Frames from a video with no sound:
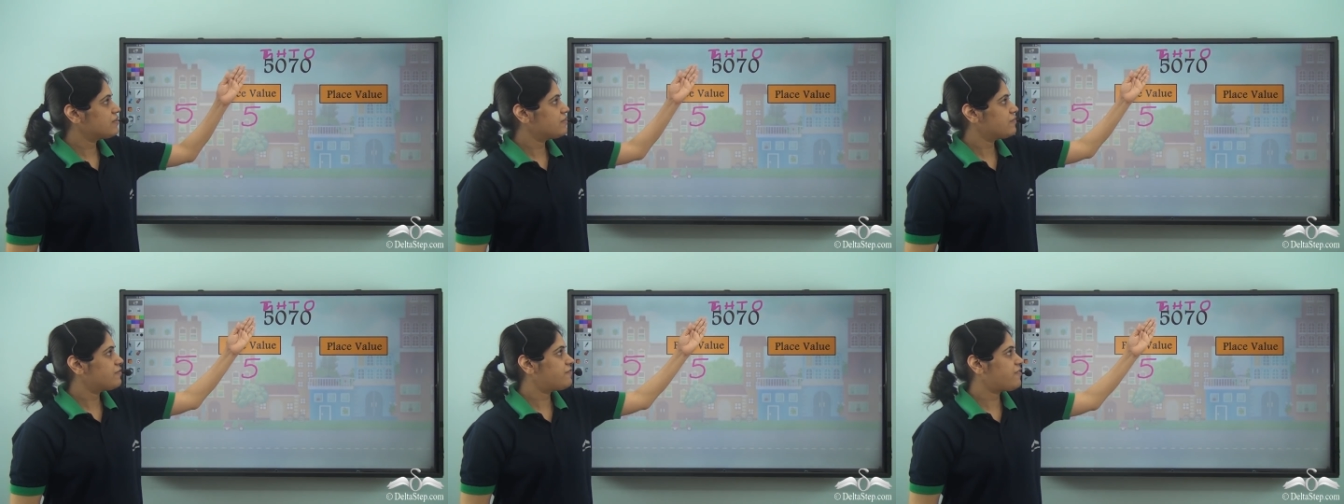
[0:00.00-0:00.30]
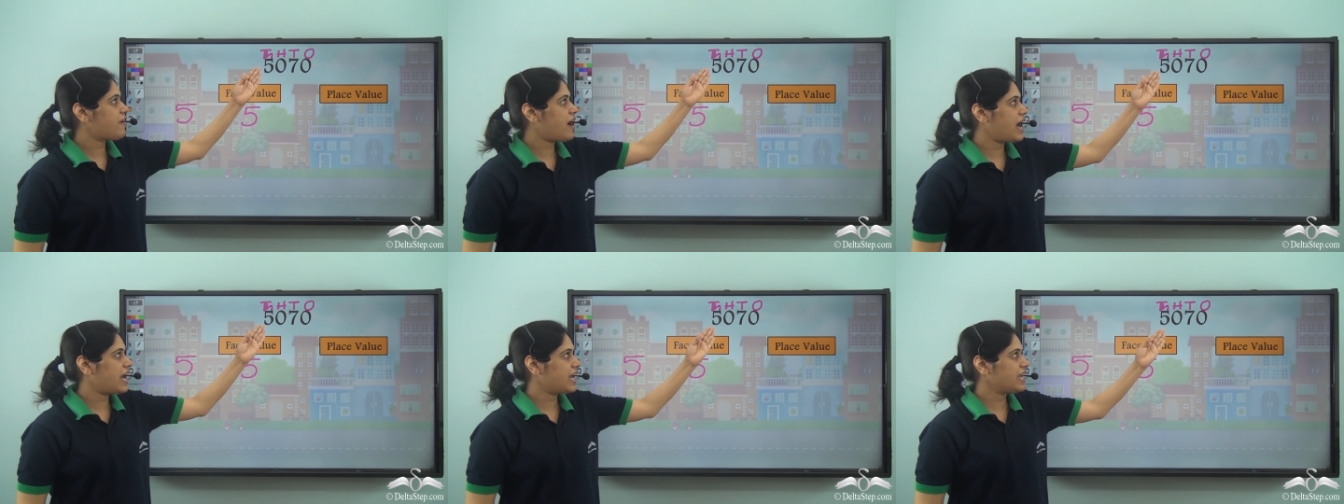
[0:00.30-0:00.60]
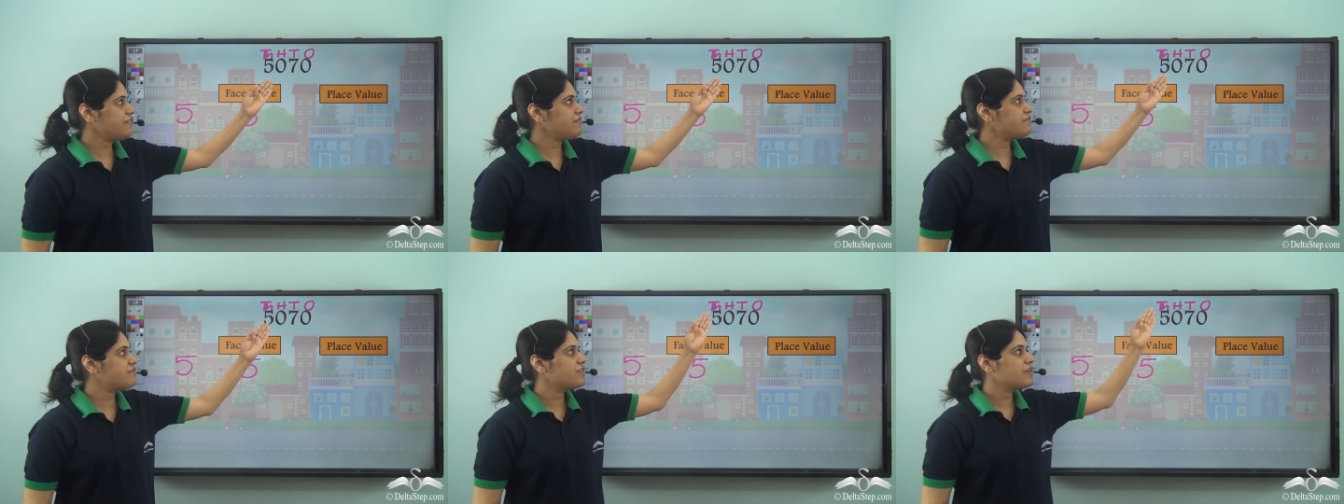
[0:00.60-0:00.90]

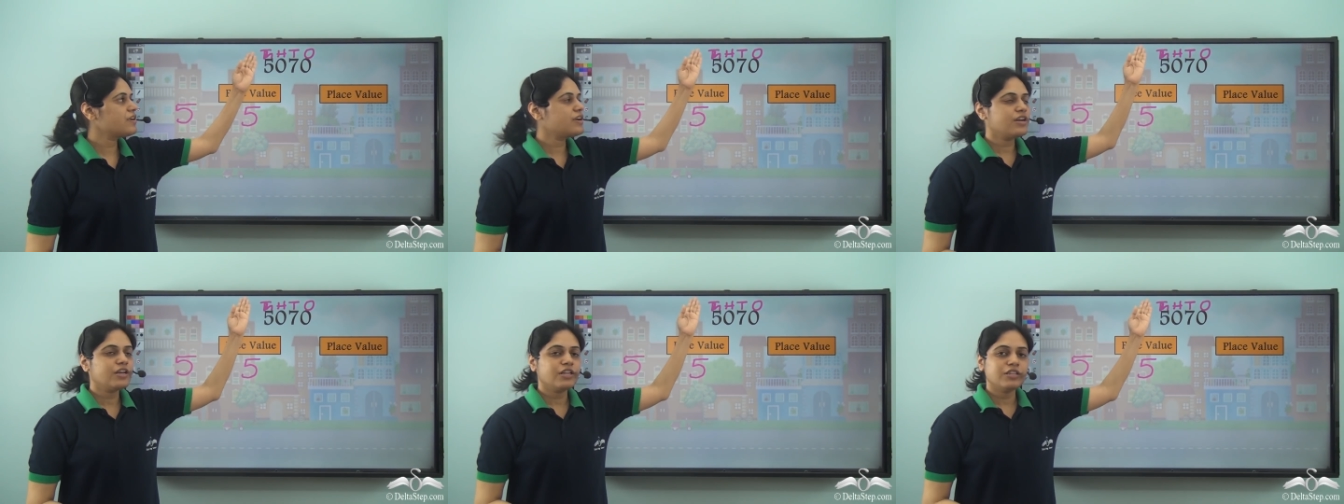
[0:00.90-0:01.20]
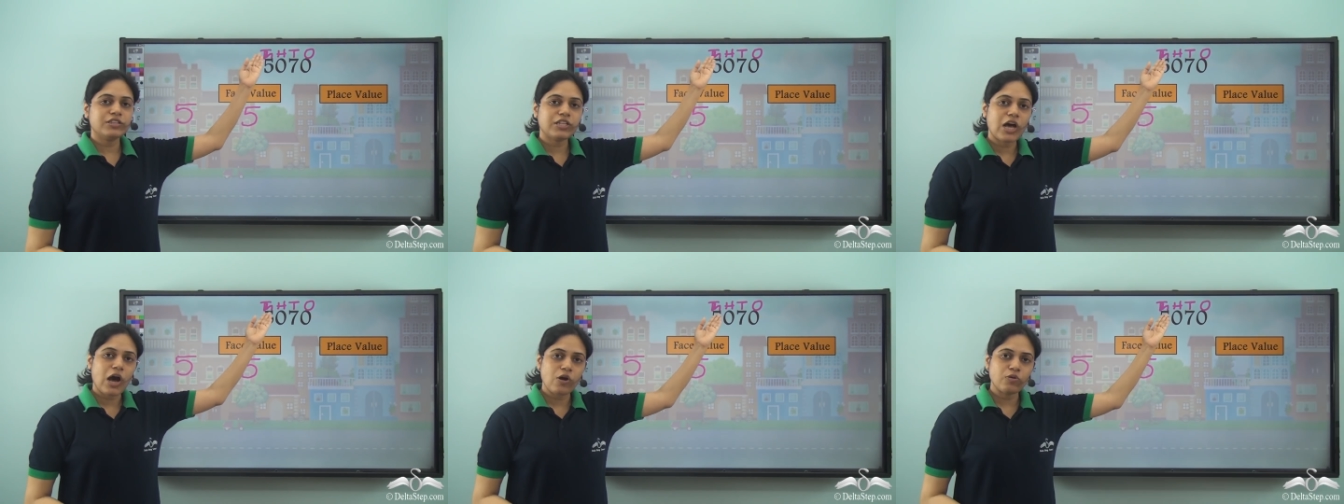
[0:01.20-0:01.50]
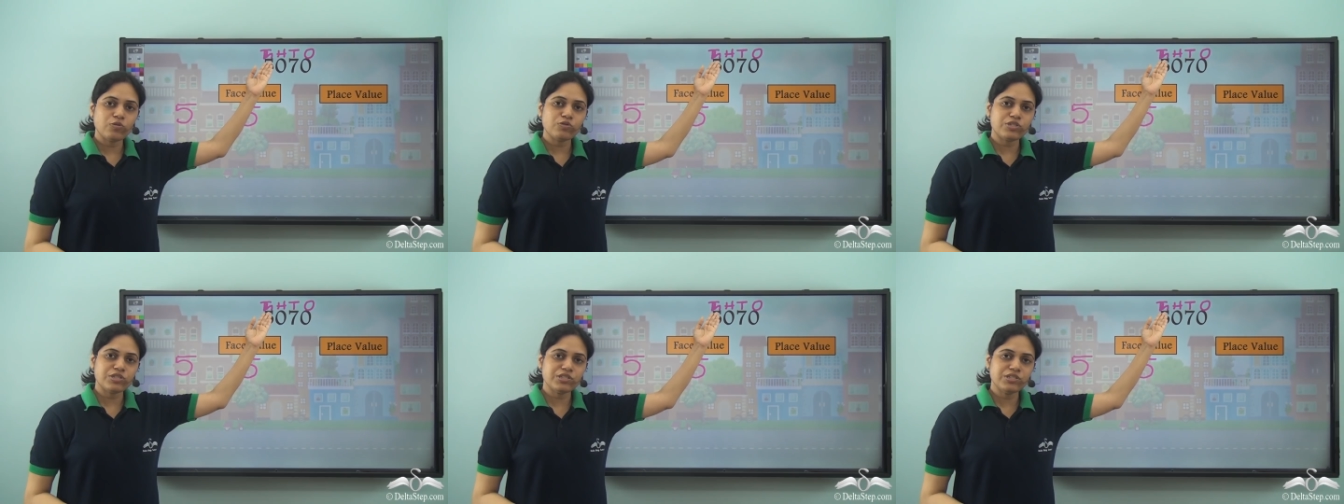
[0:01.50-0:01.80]

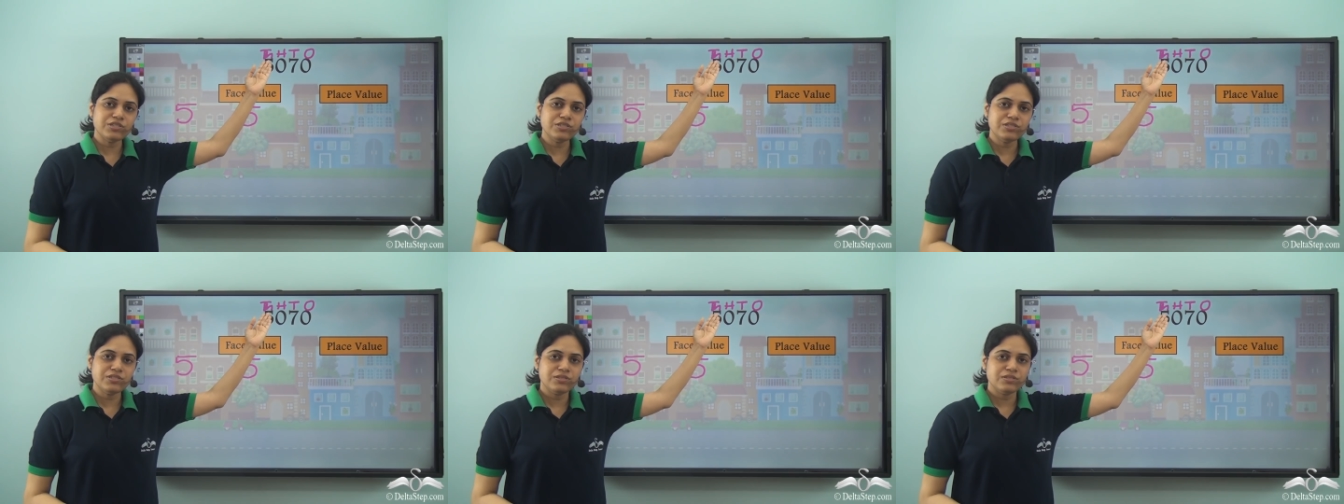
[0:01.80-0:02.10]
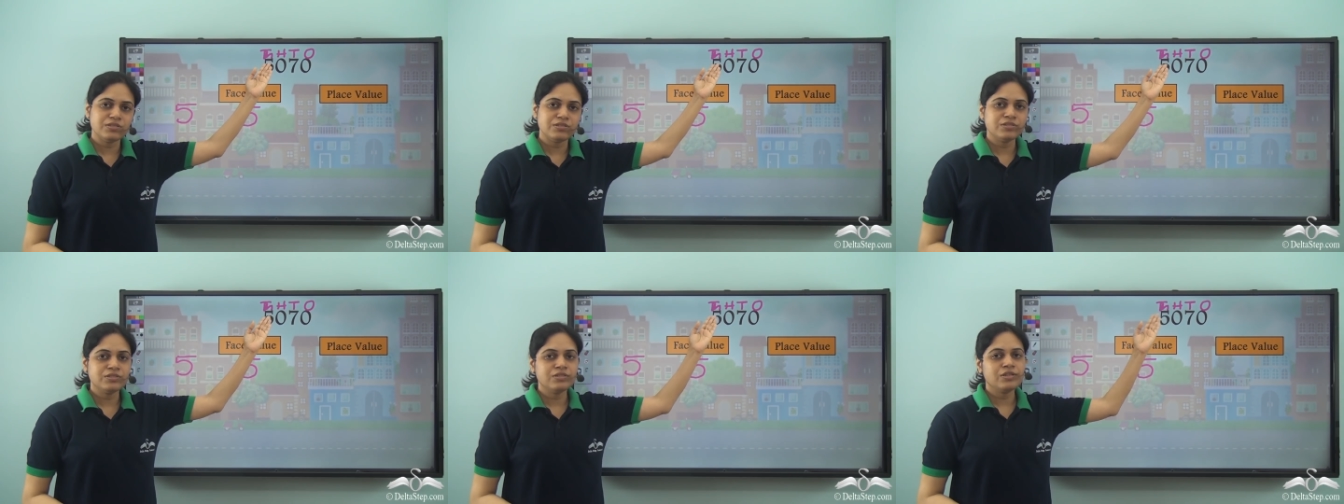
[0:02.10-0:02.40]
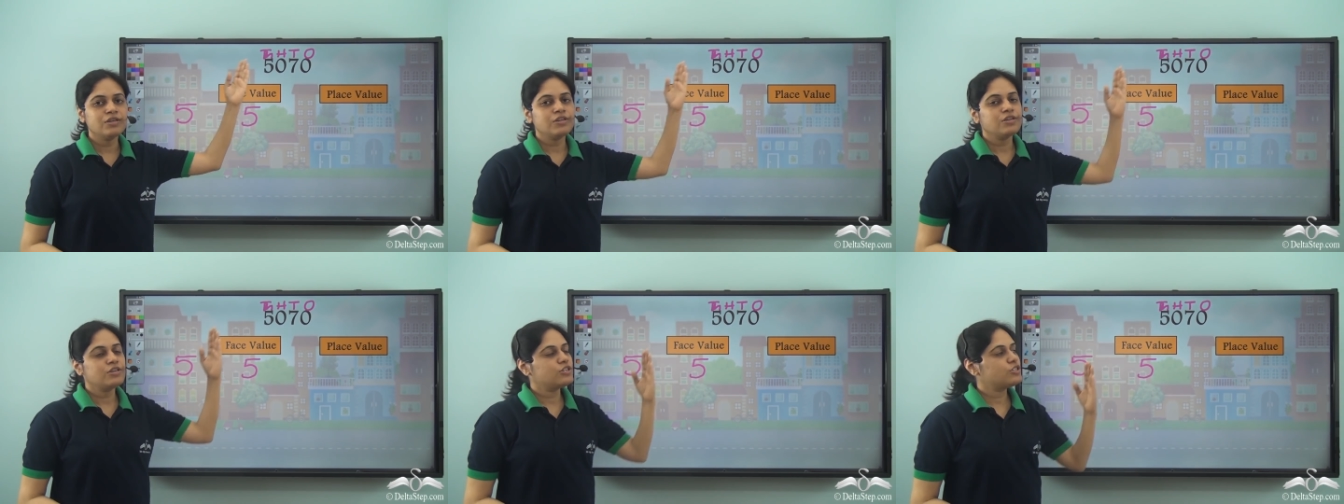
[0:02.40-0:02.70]
5,000.
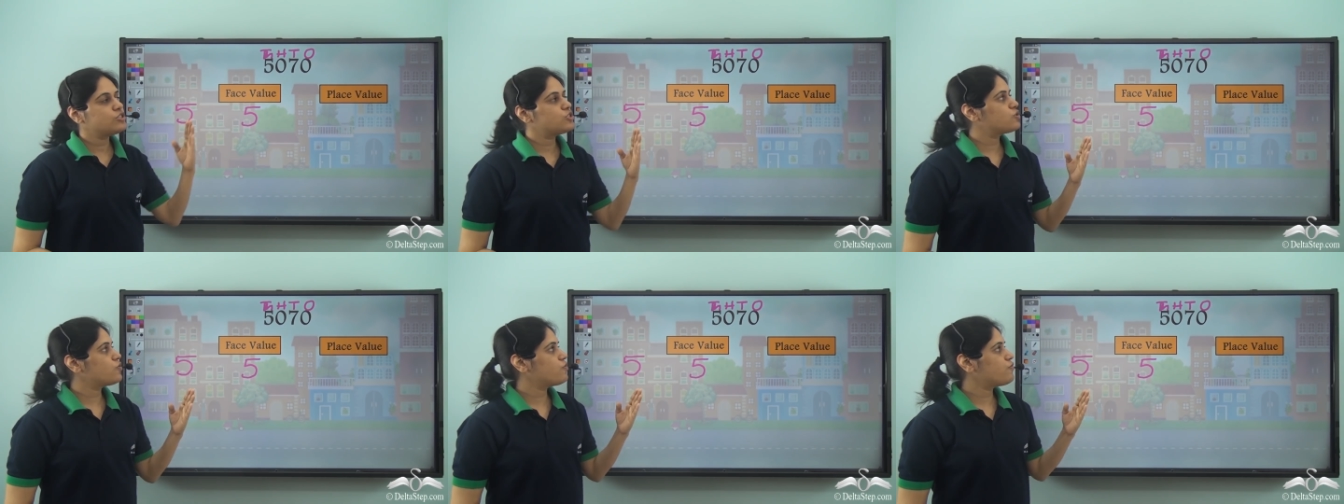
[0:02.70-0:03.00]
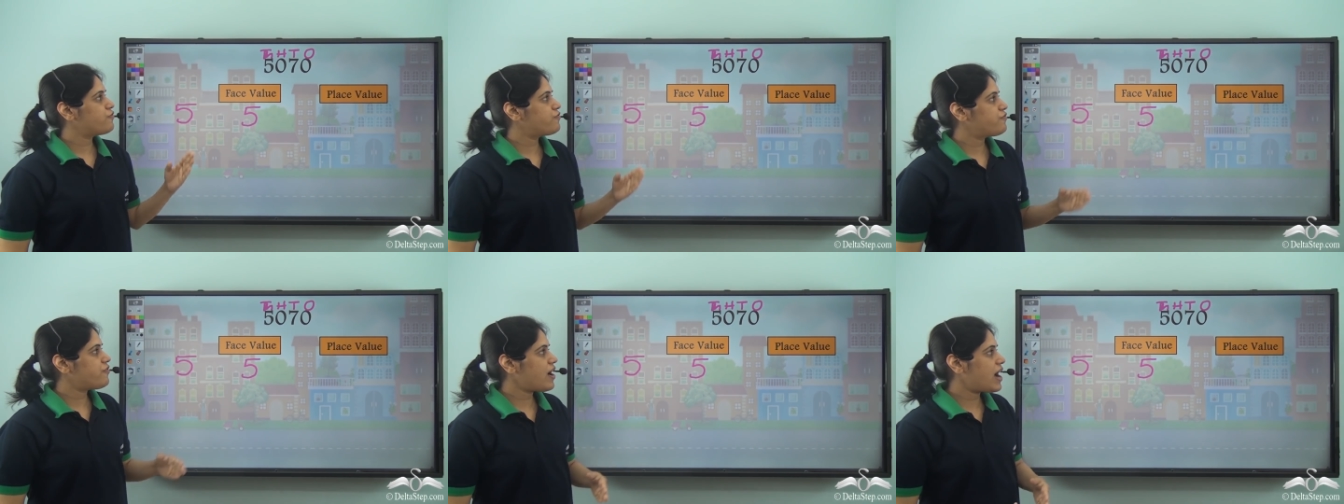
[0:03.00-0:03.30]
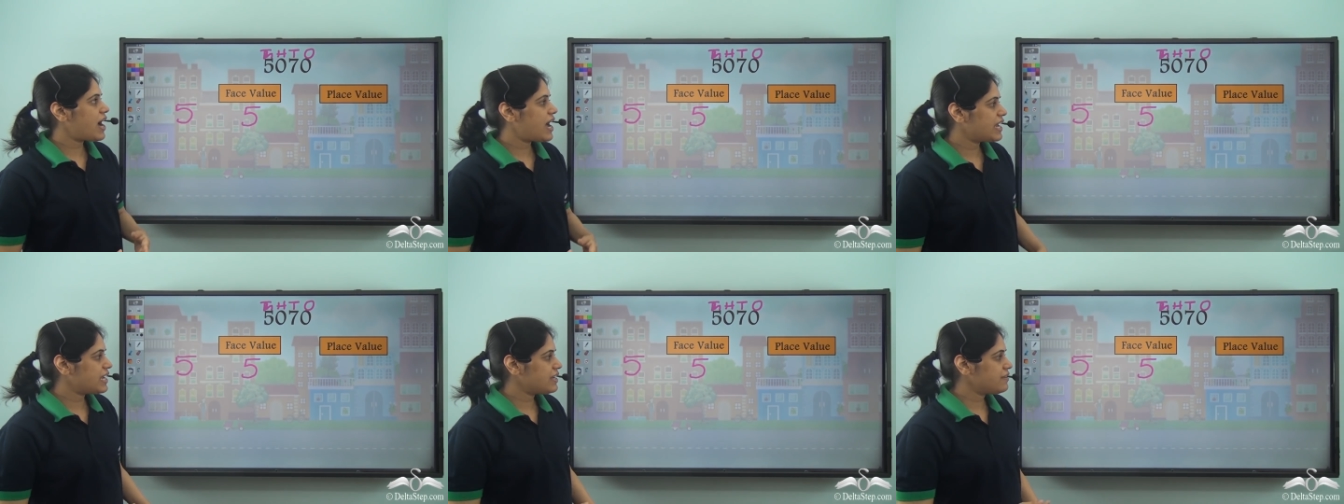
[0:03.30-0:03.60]
So
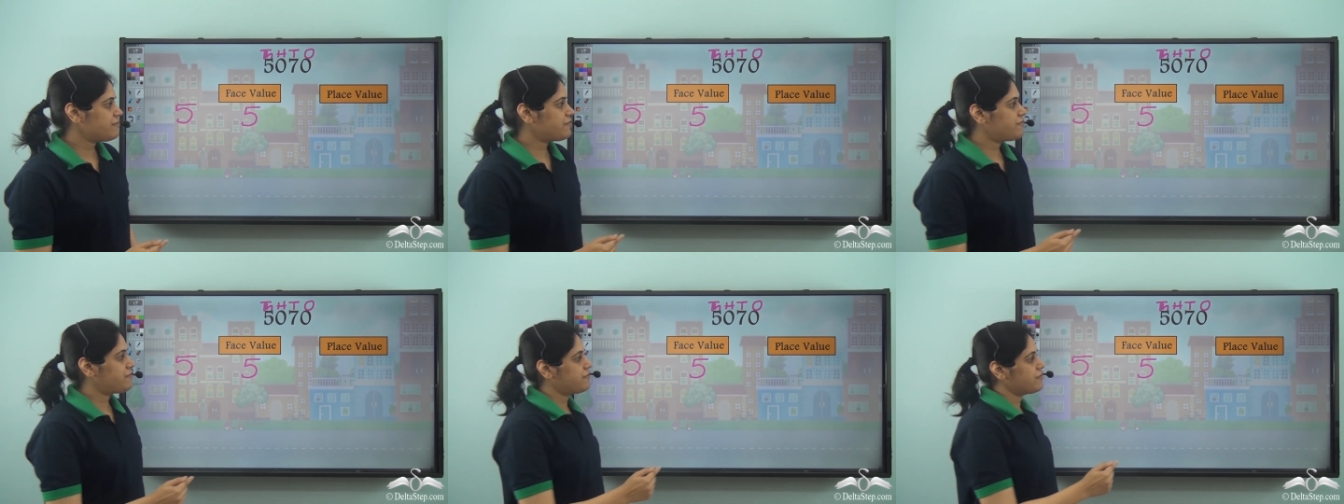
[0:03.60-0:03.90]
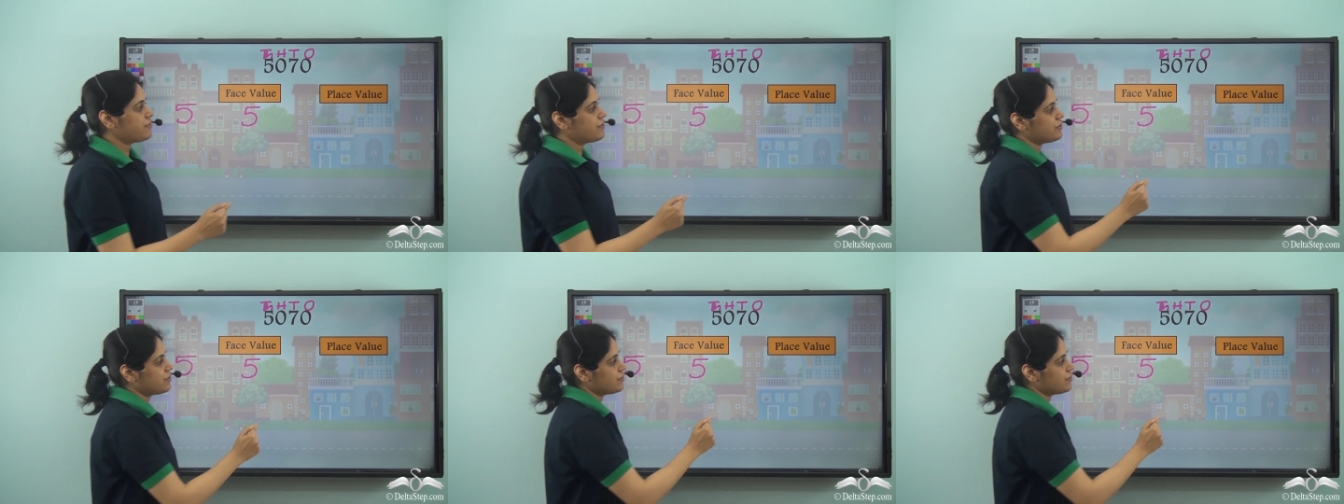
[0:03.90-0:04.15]
5